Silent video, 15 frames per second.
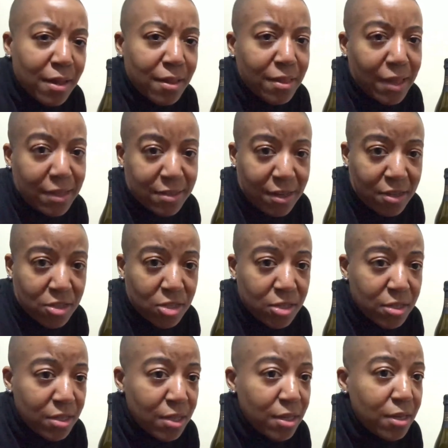that's
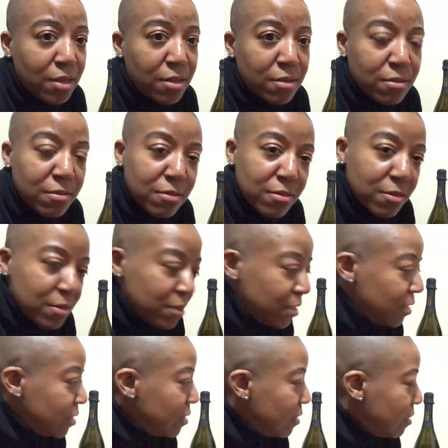actually
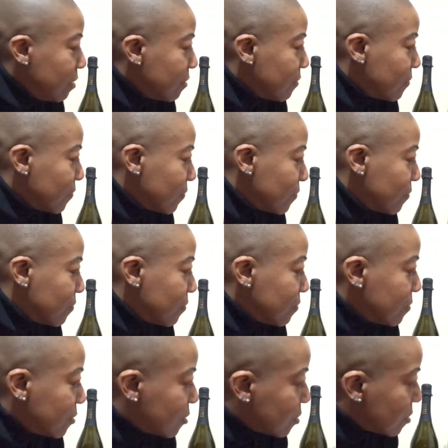the
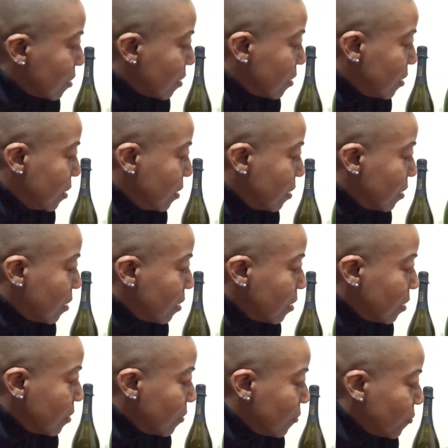study
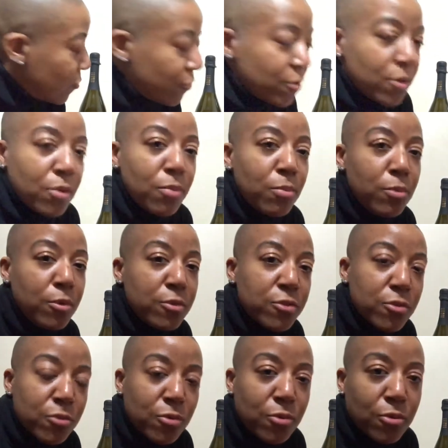of
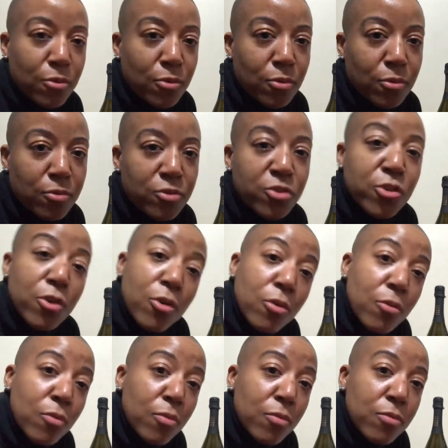musical
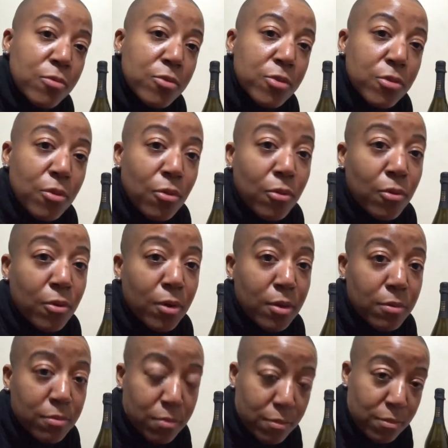tones
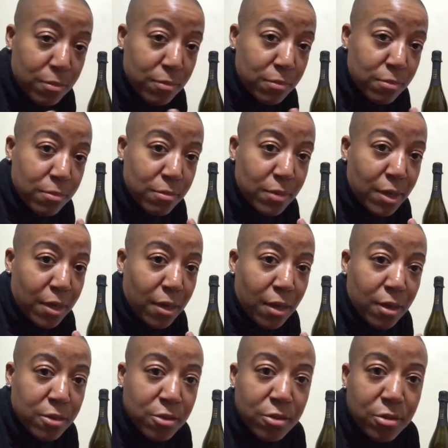on, I
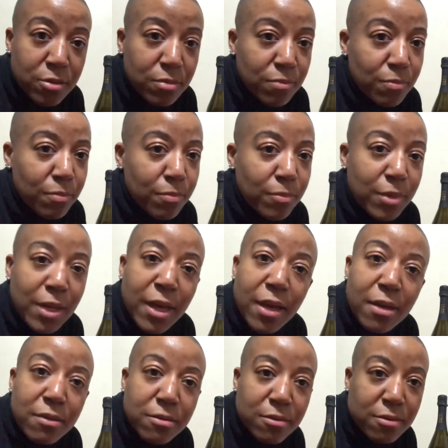guess,
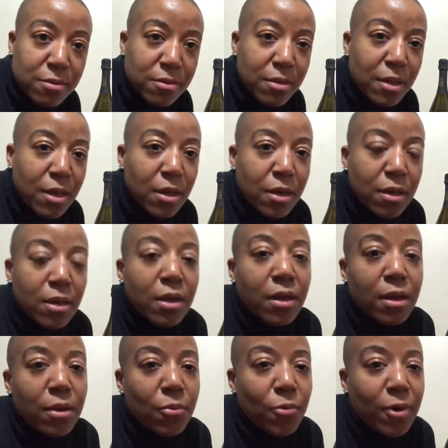plants.
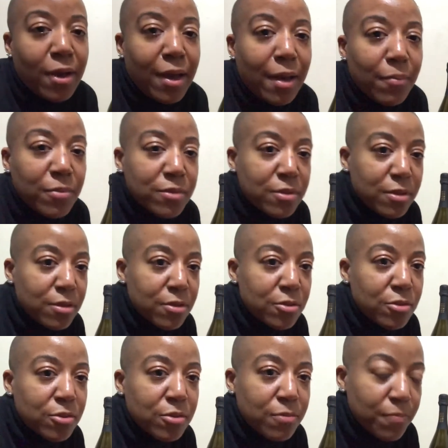And what happens
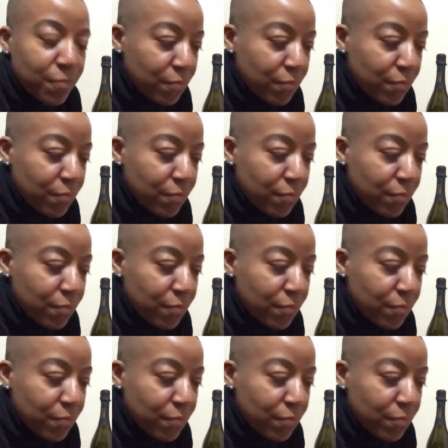is,